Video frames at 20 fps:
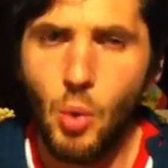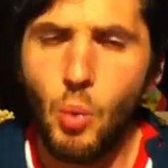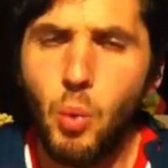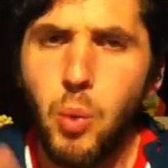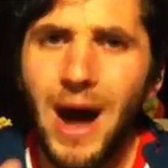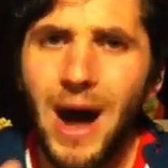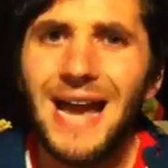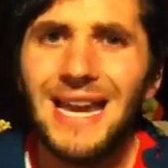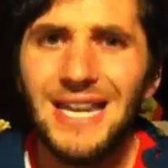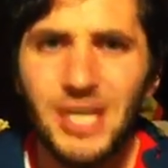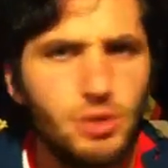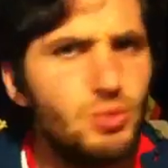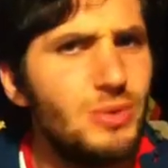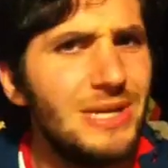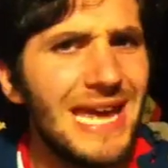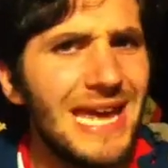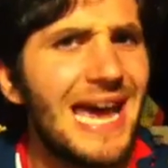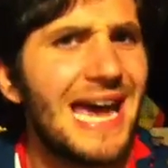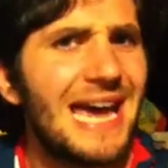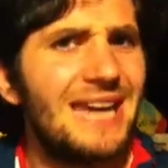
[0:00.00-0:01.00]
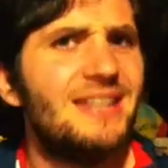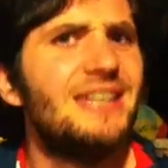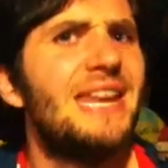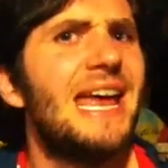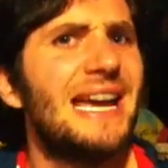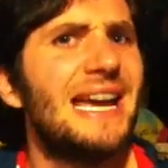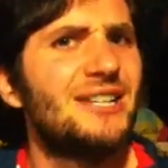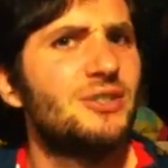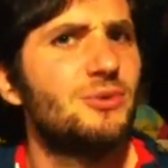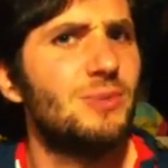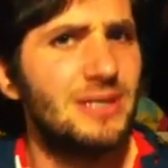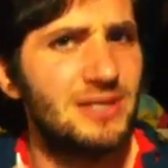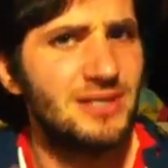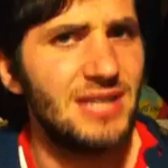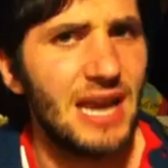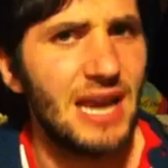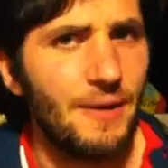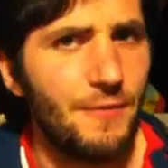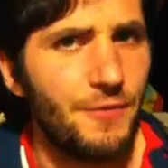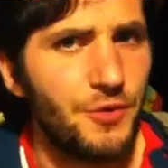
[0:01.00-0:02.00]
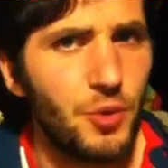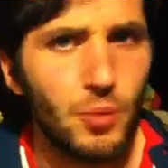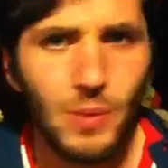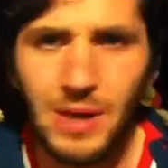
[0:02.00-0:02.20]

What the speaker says: Why do we add an extra second?